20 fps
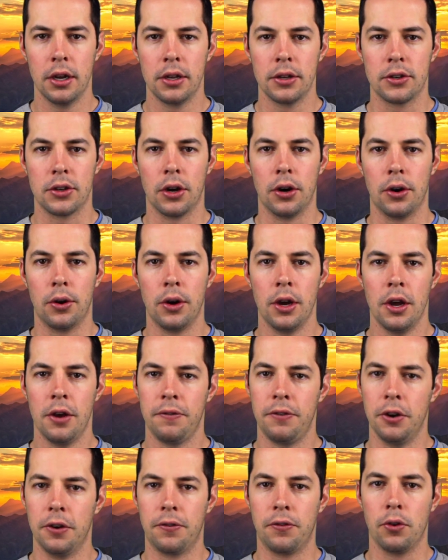So
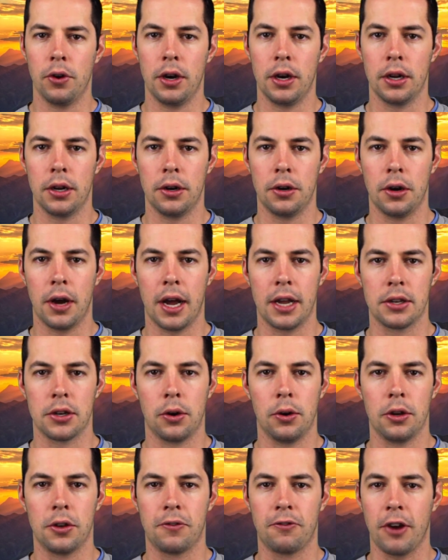feel free to, as
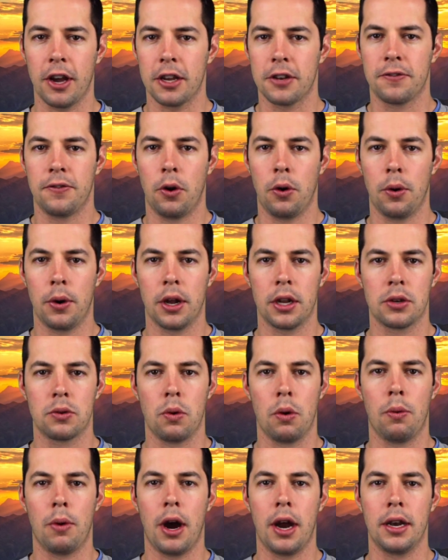always, fast forward us,
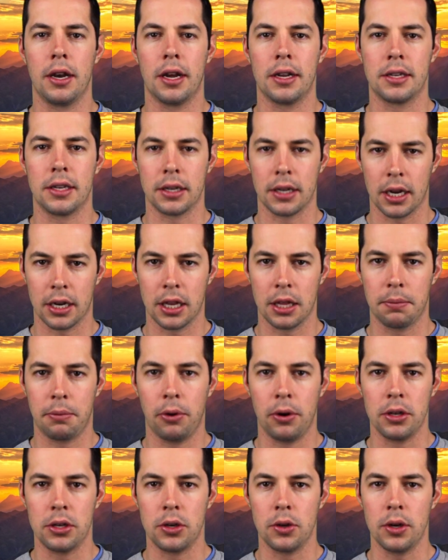rewind us, and get to the
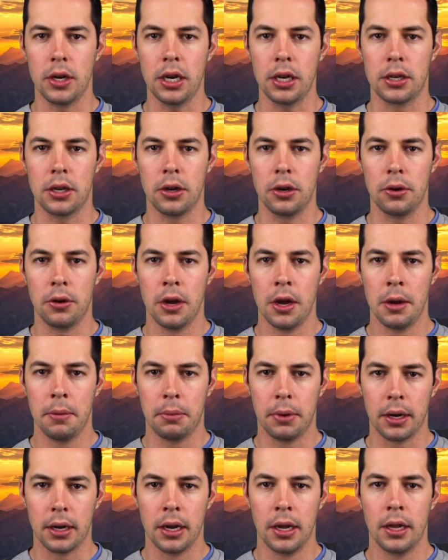points you need to,
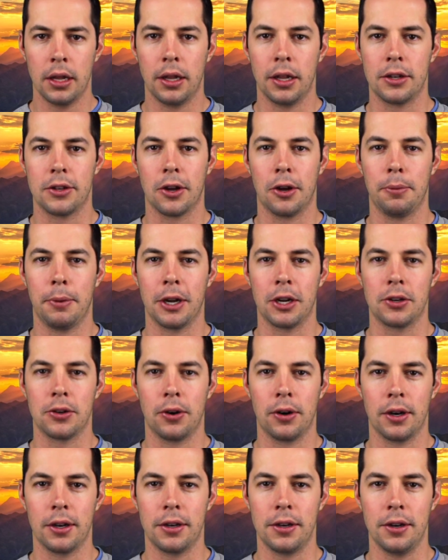but let's all make
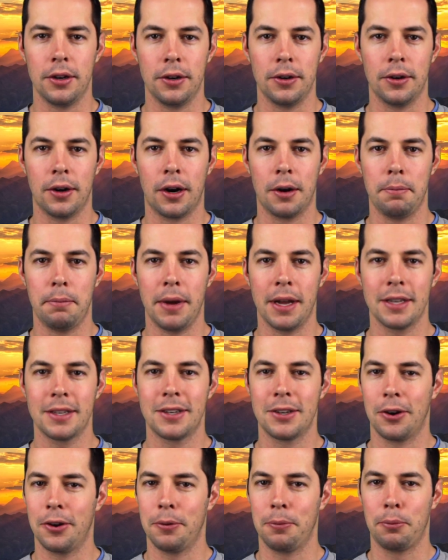sure to do our
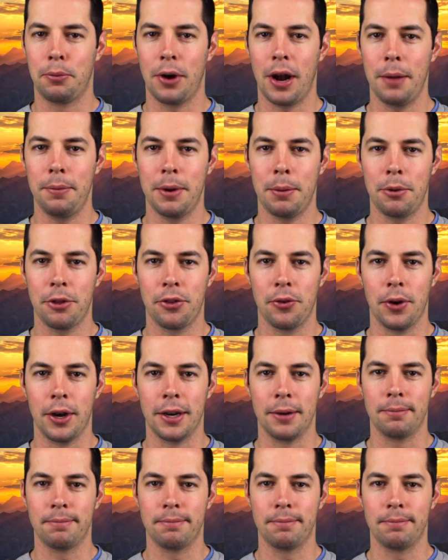best on problem number 3.